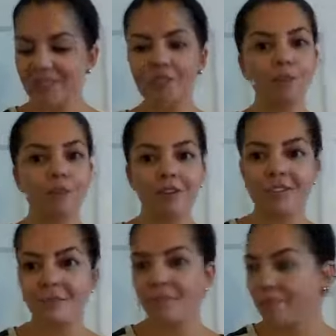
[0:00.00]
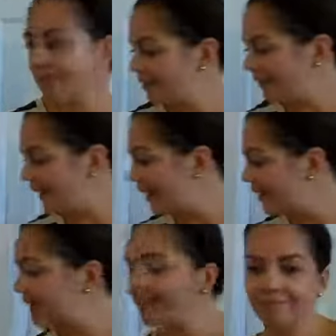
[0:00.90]
super simple
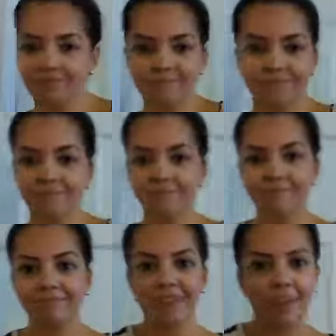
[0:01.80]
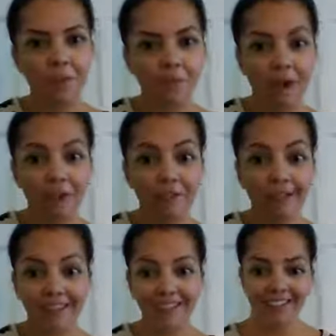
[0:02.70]
like a cup of
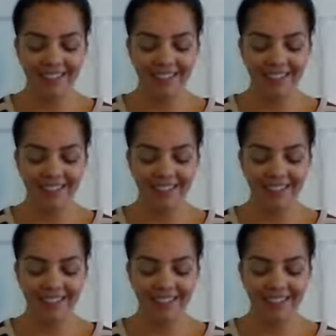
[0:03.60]
coffee.